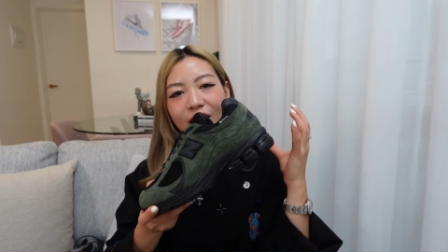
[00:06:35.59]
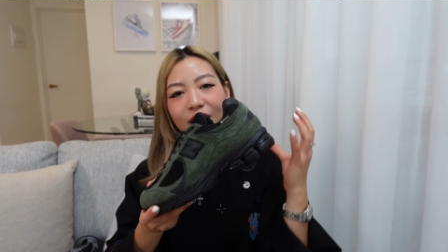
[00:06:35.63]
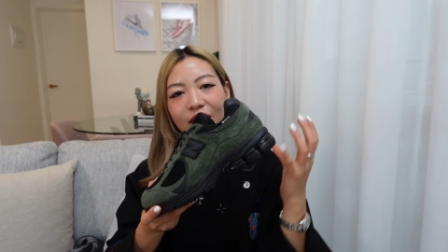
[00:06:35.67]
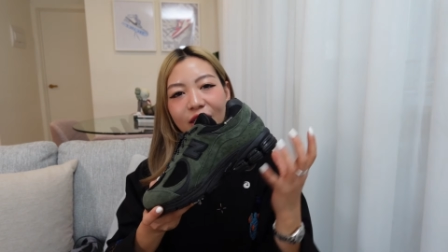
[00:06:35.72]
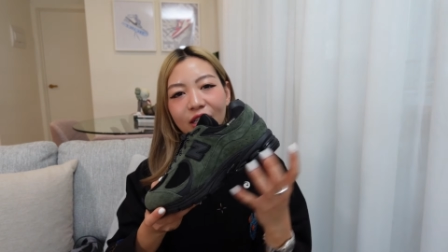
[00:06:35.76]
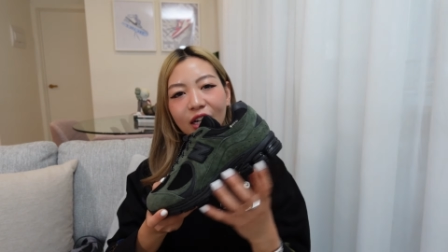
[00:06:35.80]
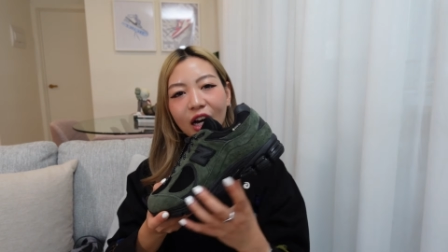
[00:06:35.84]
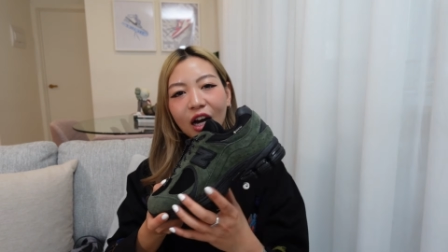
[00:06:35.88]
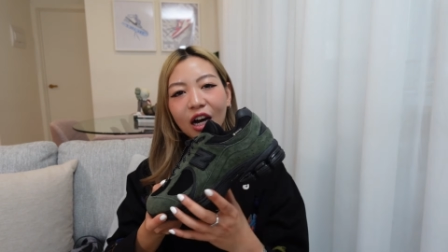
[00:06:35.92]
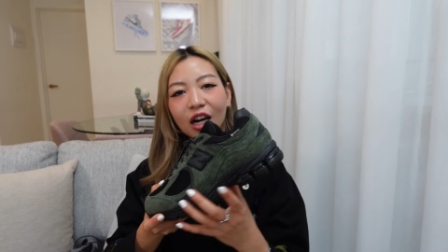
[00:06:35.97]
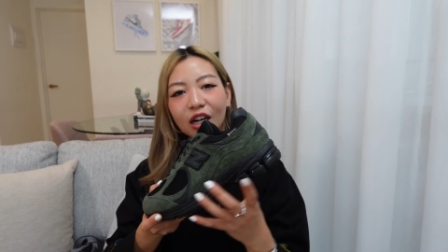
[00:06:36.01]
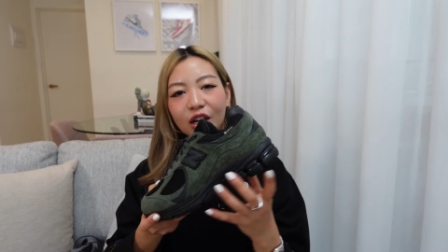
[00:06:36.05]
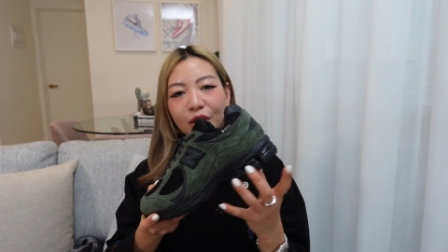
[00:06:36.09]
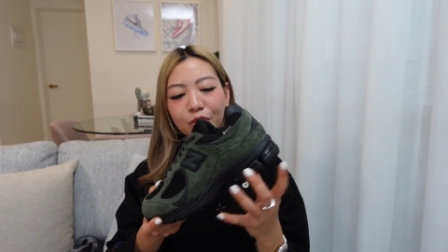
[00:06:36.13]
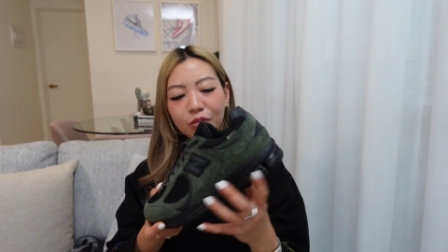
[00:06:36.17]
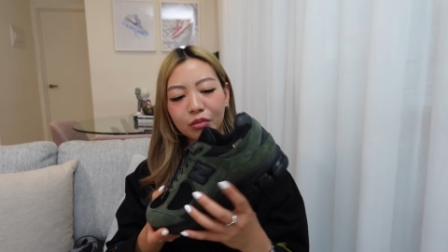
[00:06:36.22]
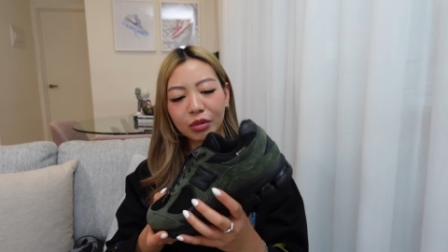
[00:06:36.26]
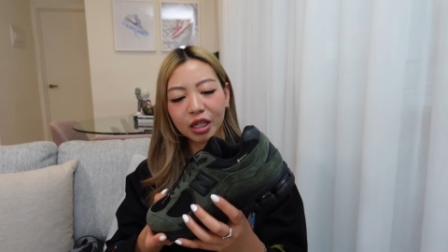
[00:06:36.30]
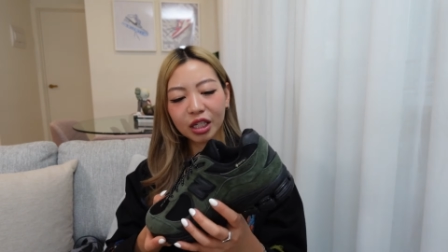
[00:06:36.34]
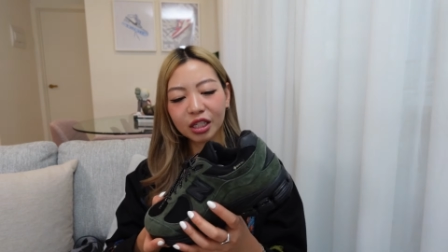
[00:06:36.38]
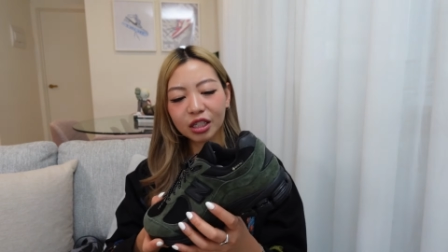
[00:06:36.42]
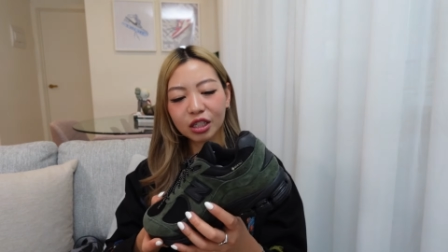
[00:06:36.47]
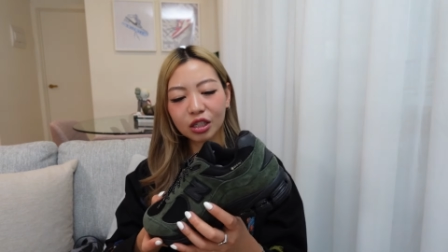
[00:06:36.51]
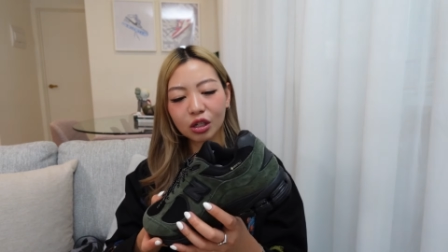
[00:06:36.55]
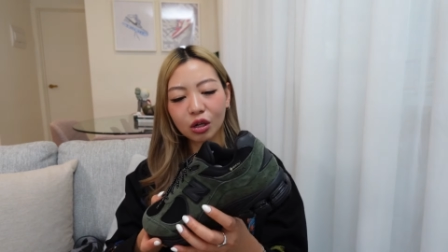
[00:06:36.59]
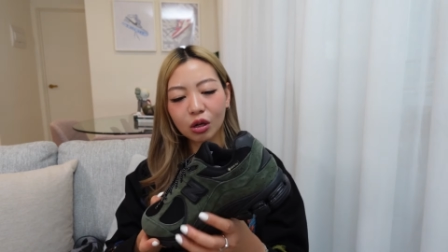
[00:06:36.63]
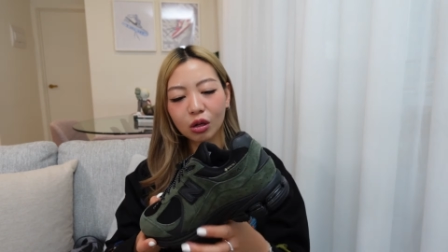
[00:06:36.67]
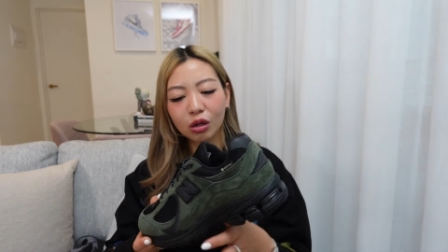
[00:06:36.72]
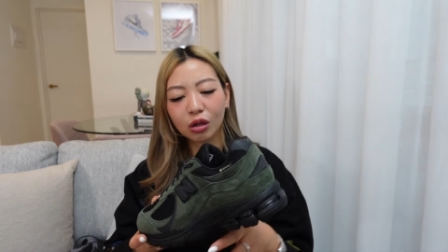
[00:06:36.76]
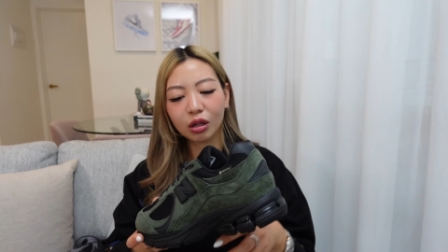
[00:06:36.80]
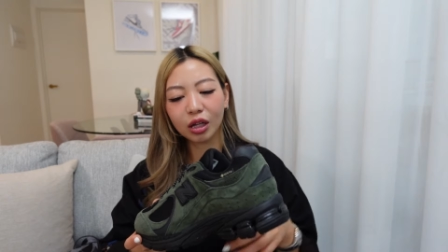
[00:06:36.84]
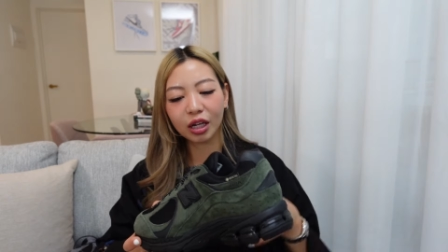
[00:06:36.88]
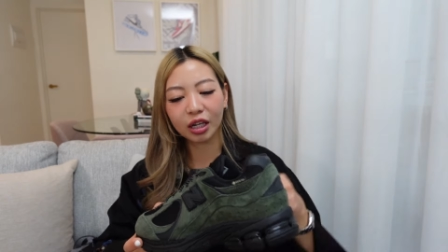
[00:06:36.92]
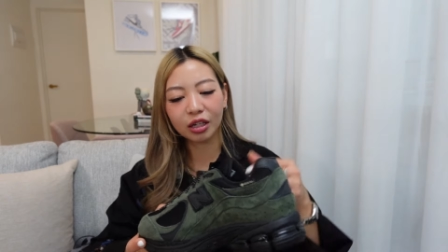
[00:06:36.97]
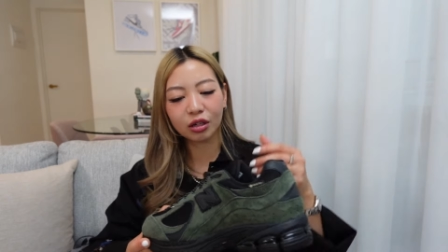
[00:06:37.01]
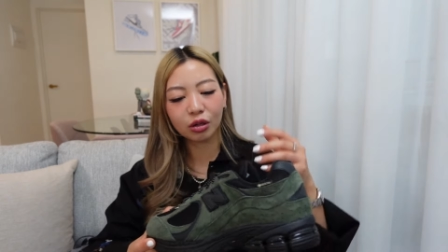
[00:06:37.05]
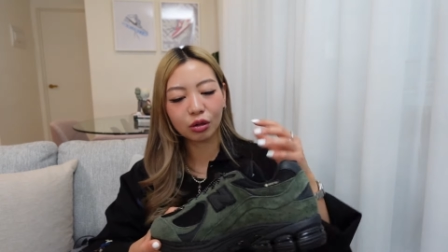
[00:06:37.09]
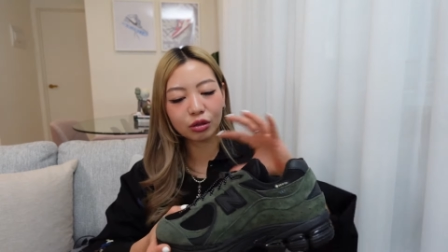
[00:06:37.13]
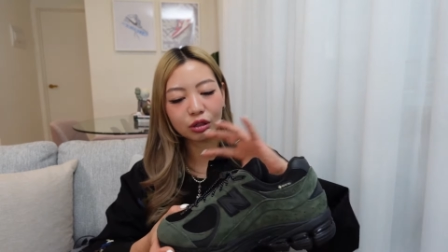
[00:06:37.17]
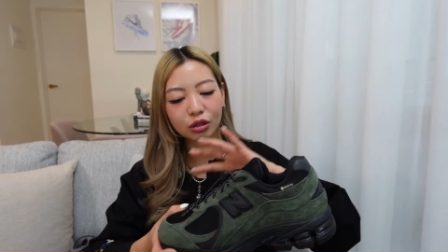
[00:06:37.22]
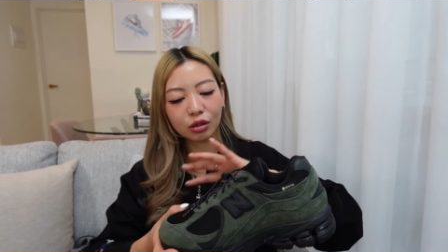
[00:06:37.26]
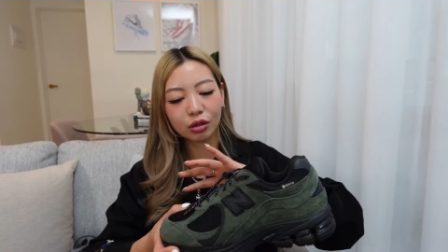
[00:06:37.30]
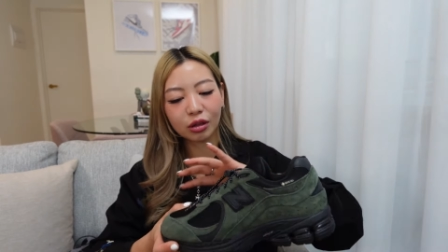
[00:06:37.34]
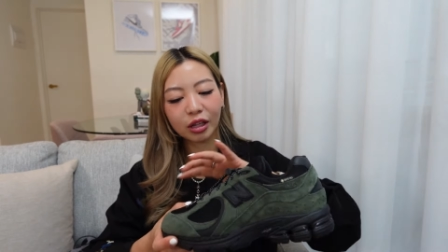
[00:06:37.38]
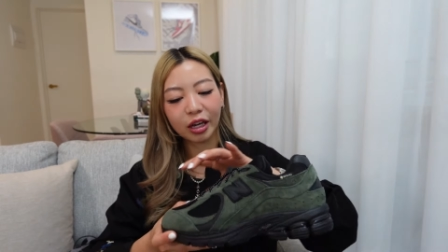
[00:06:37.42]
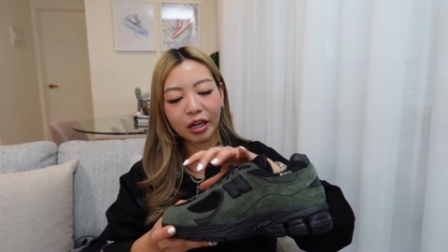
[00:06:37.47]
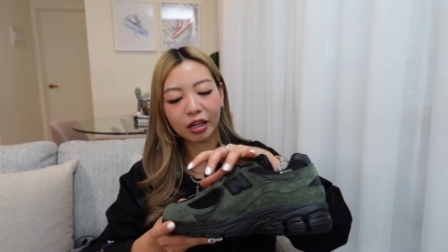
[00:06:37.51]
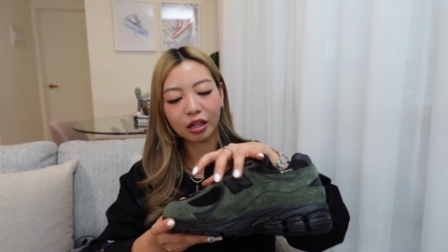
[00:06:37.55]
dark midsole and
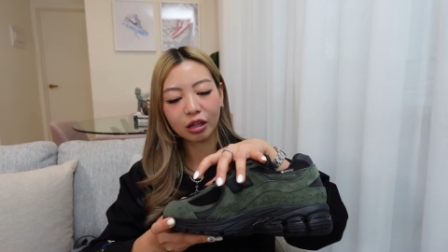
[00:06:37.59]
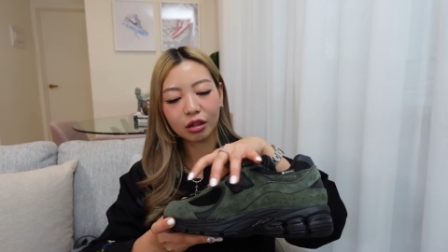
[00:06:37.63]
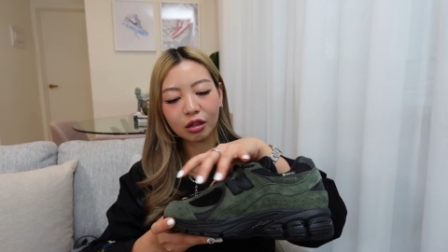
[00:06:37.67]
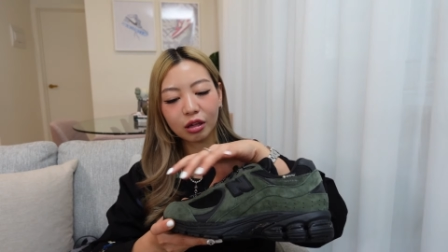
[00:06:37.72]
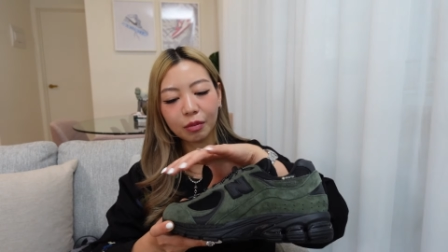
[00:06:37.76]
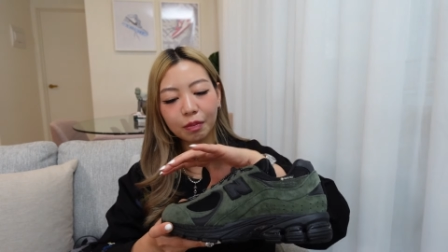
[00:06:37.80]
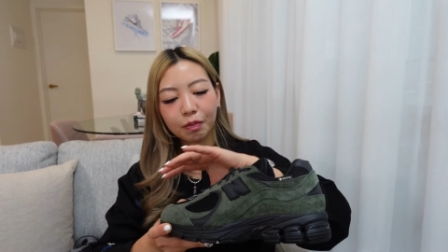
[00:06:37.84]
also like the